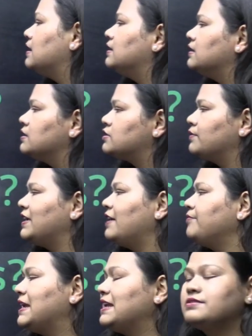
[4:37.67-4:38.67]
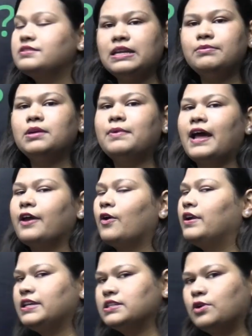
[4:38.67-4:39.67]
So we have mainstreamed the priorities.
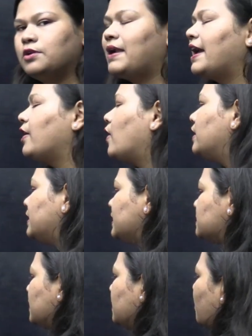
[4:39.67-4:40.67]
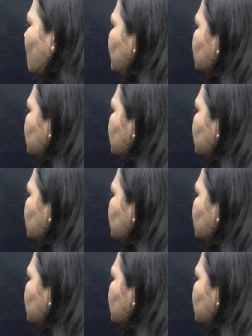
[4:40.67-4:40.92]
What priorities we want?